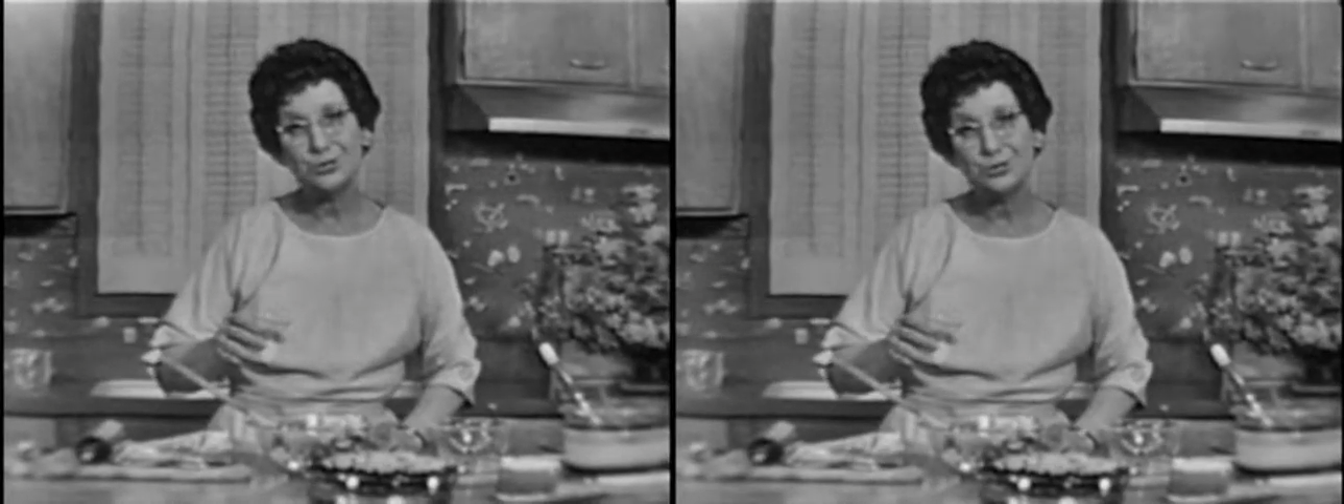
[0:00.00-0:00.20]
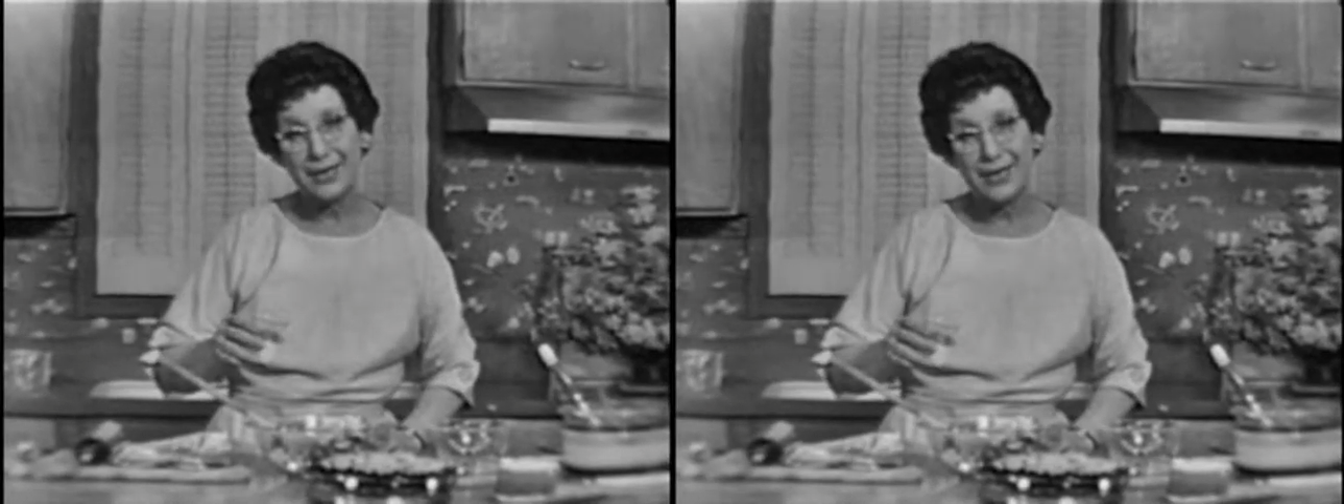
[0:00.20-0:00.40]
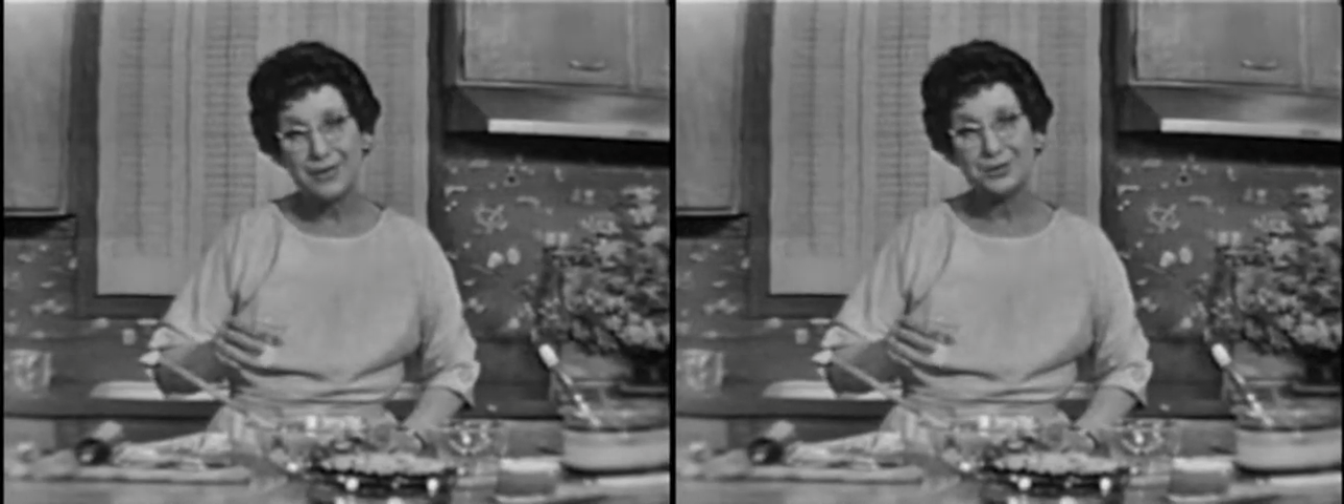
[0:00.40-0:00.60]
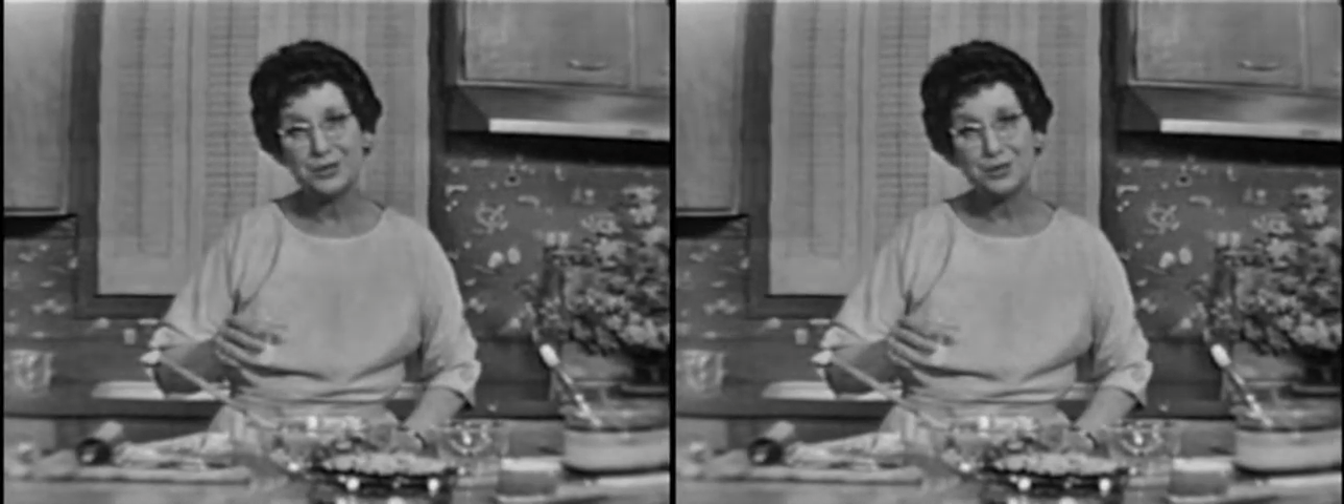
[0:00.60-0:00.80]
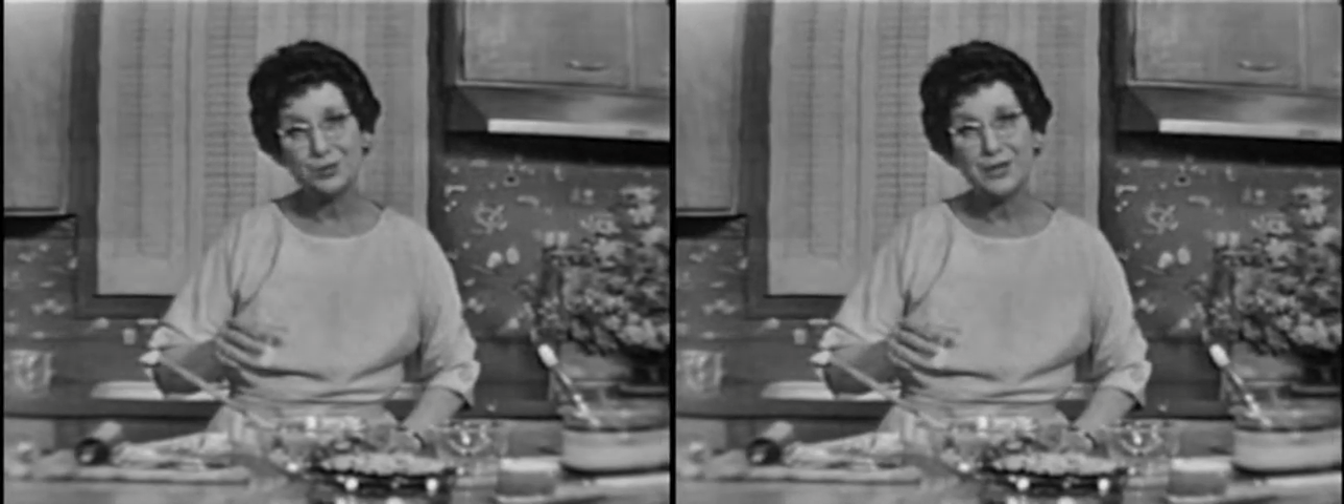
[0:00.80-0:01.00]
2 eggs so
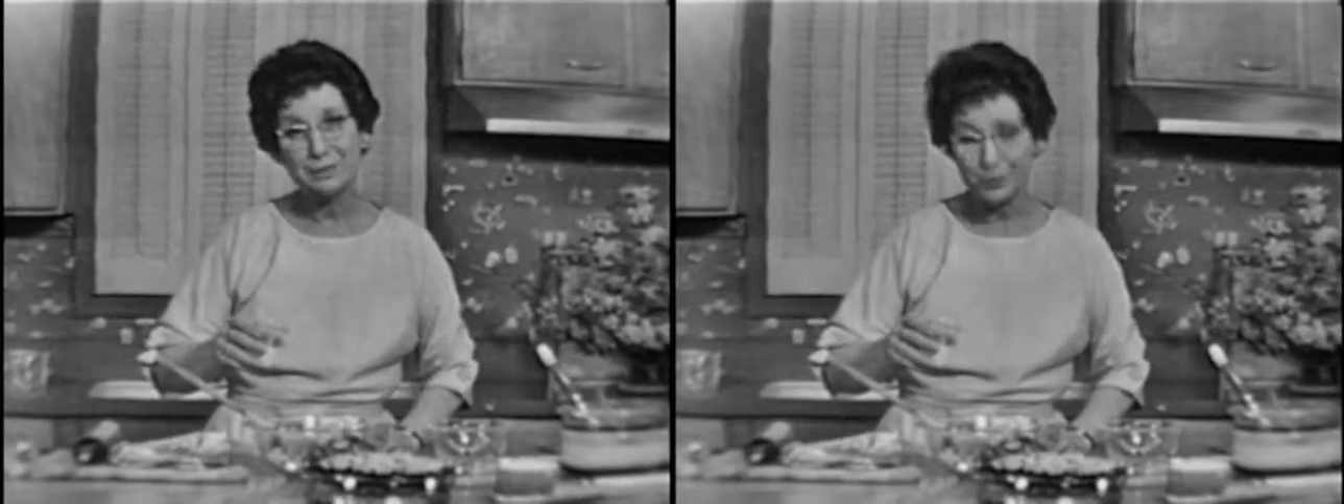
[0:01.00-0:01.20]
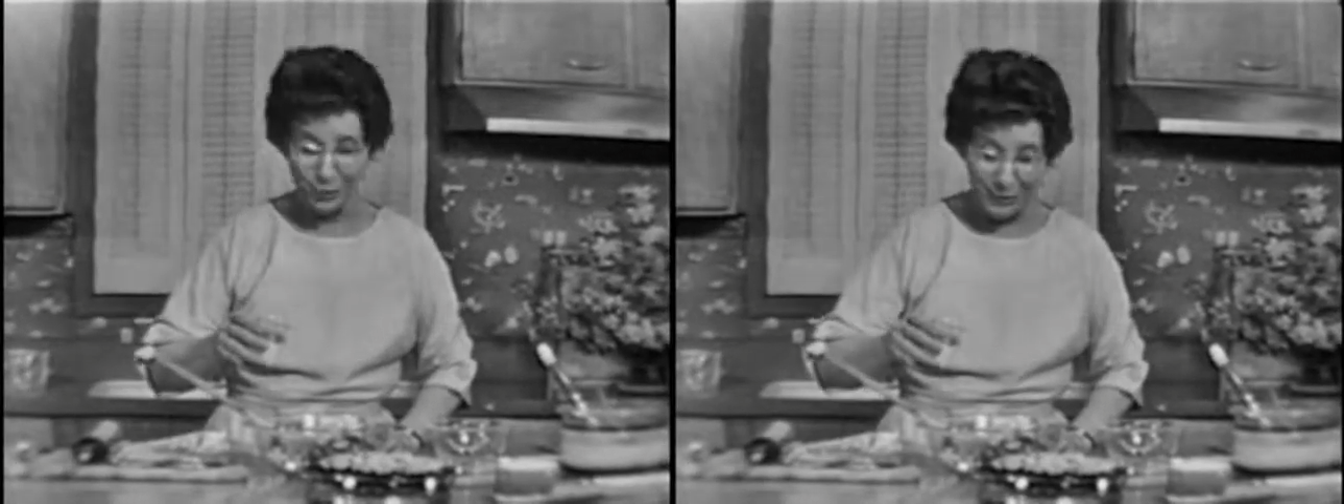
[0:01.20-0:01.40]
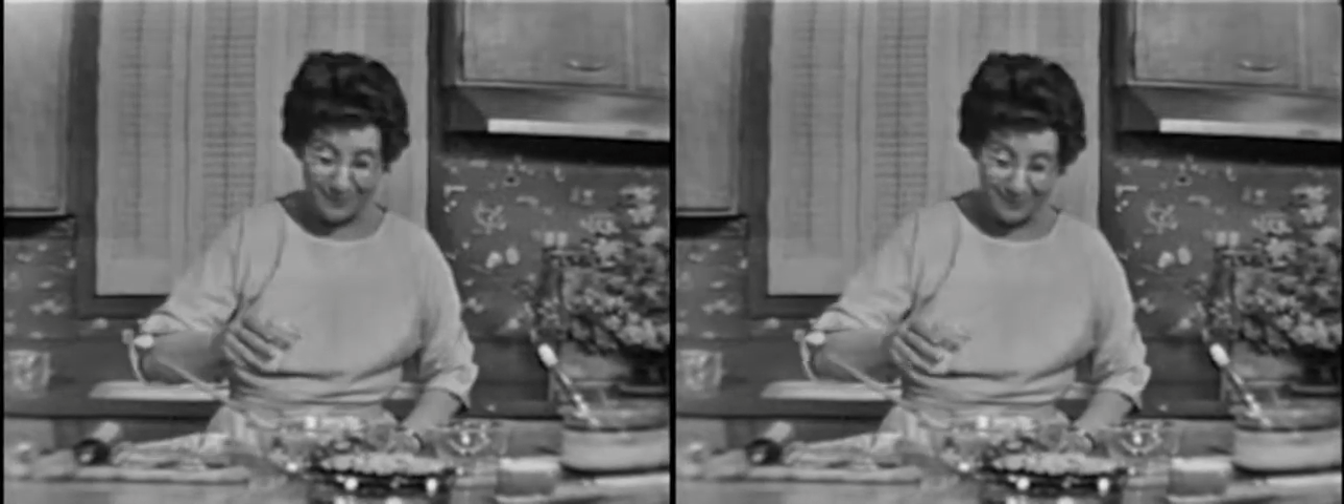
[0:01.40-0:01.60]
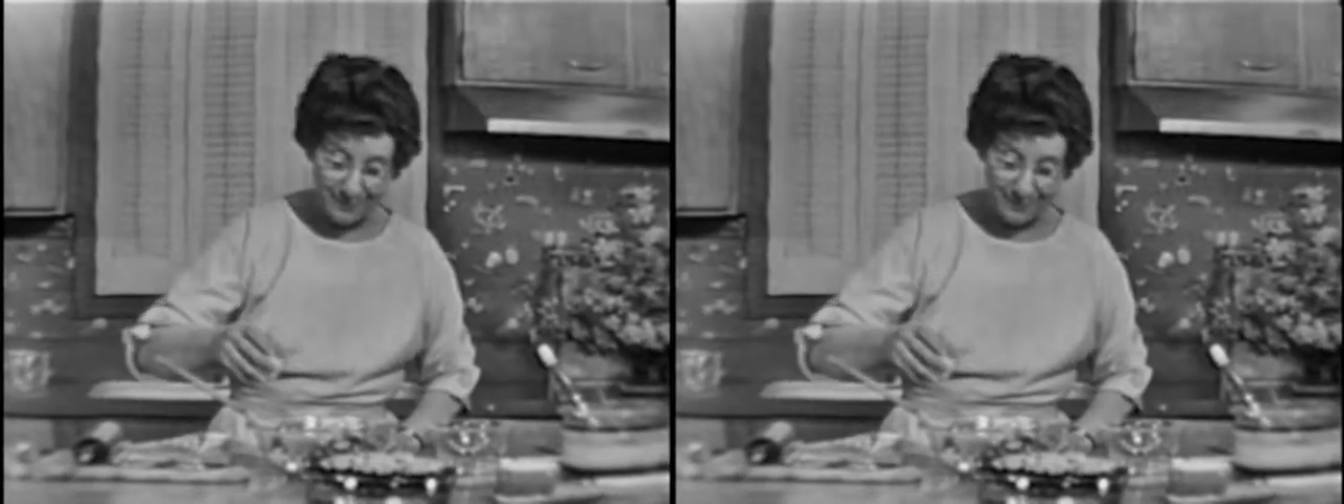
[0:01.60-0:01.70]
they won't get broken?